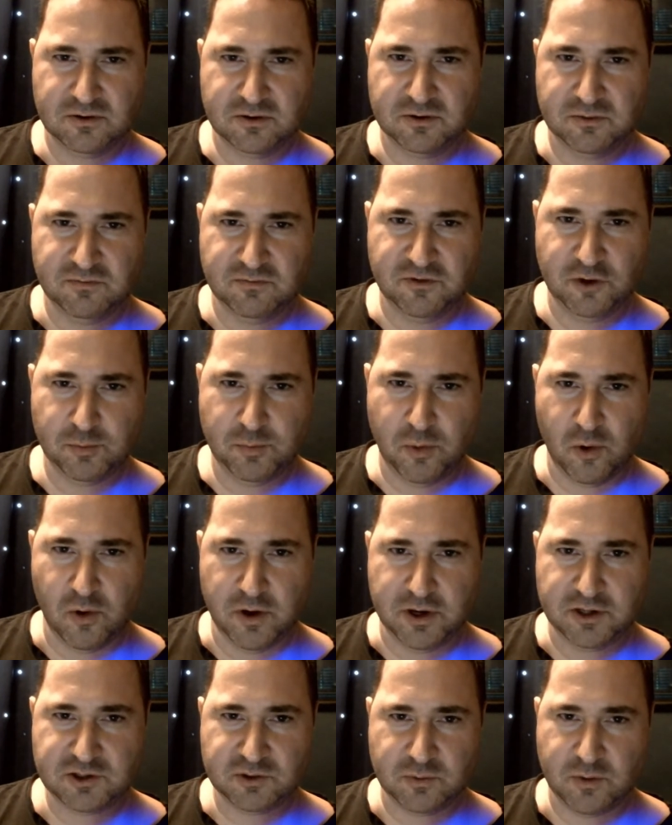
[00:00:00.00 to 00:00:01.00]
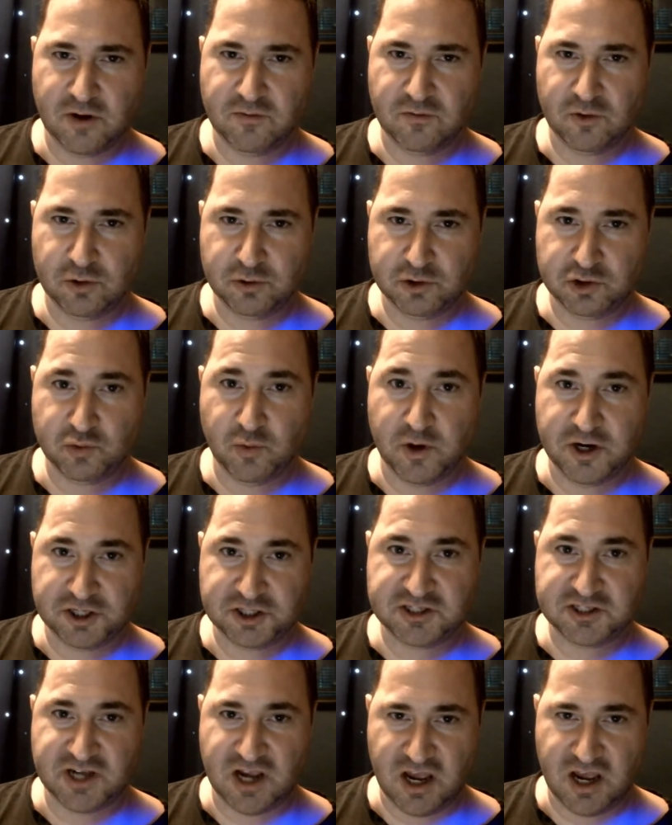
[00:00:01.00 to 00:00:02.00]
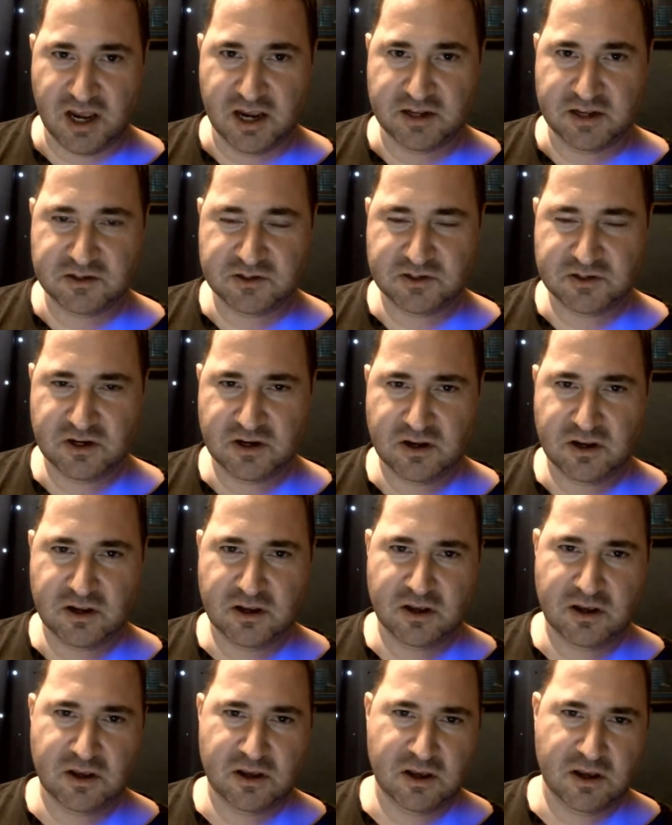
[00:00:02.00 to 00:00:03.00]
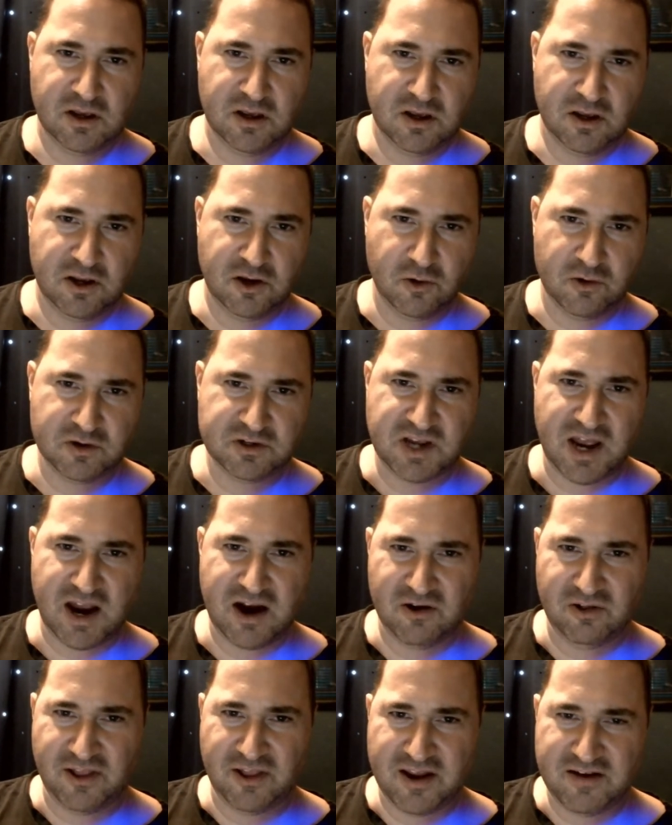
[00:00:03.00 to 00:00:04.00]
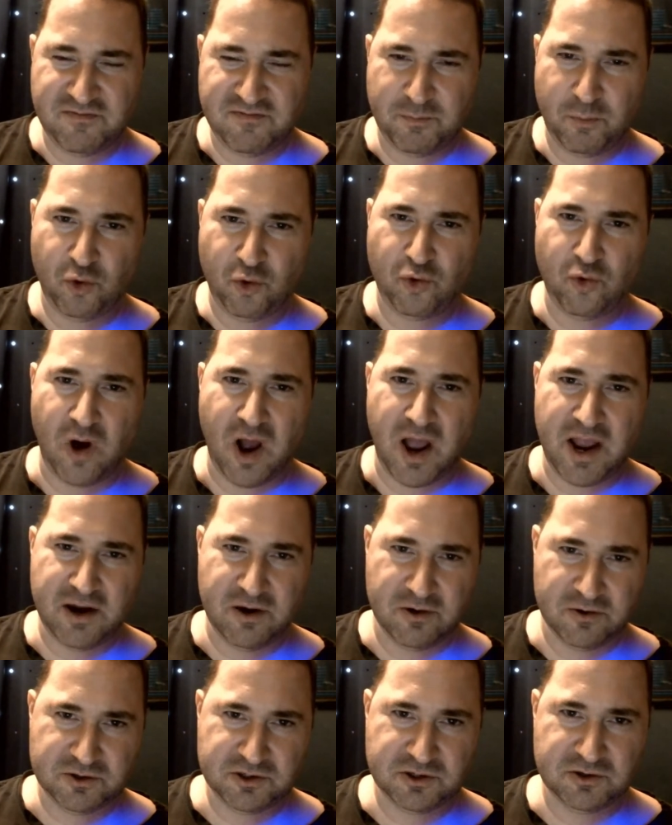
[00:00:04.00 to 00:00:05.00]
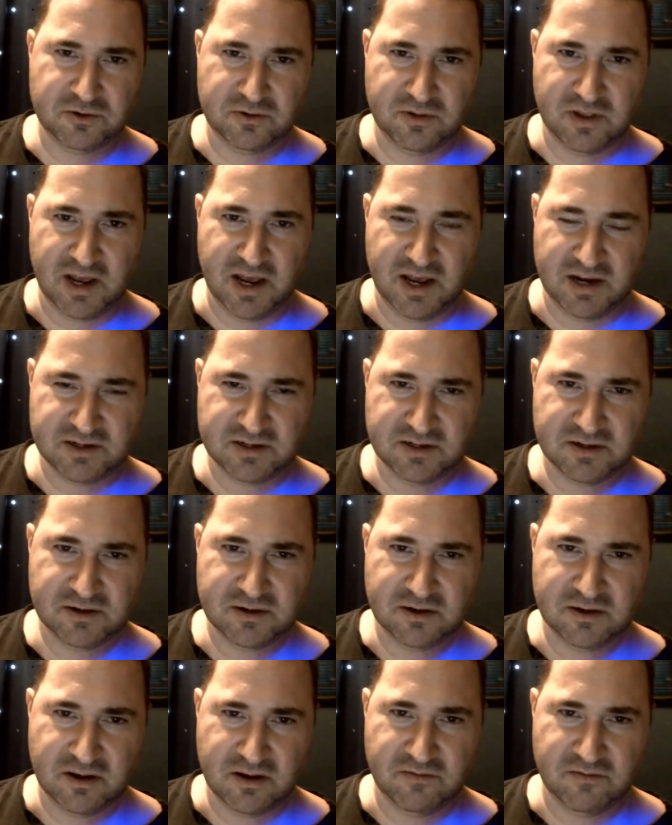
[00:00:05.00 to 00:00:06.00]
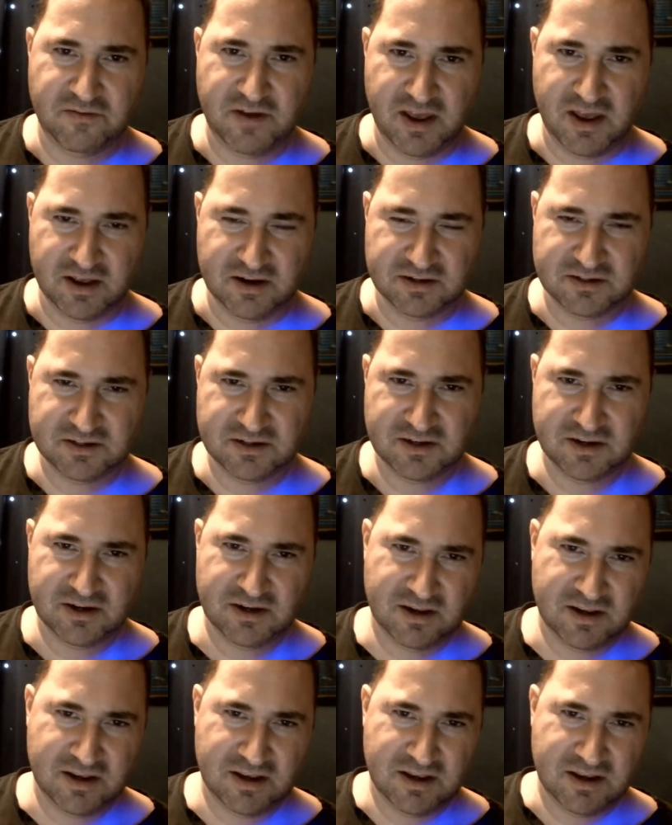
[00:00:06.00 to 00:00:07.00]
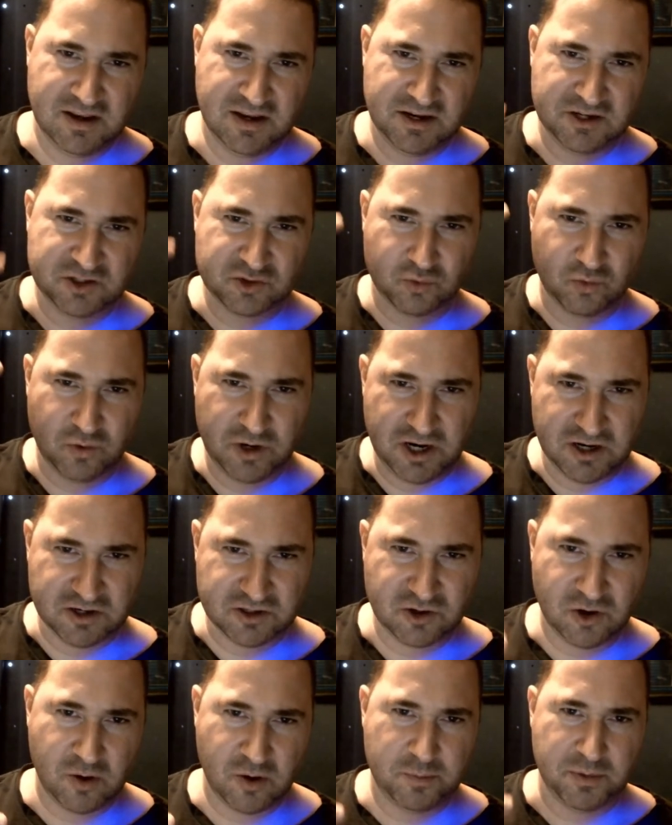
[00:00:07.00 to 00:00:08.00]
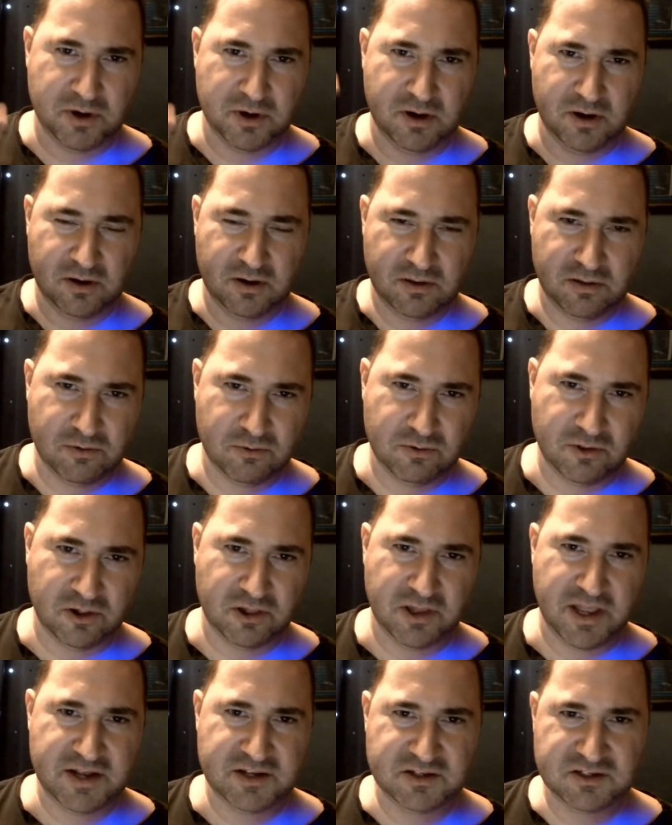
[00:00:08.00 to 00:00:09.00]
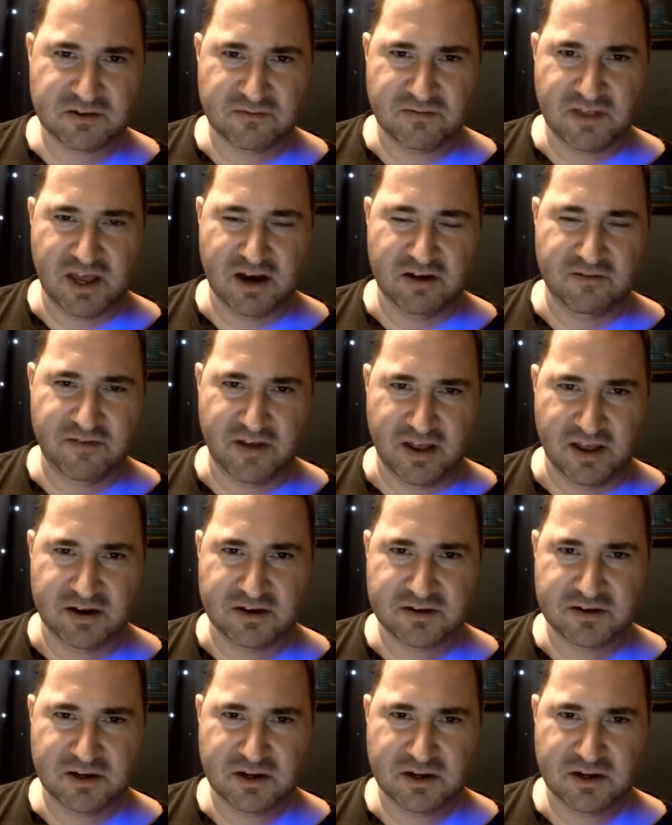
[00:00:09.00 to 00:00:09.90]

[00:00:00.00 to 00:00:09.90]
viewpoints, whenever you switch sides, your entire life prior to that event is reinterpreted through the lens of that event.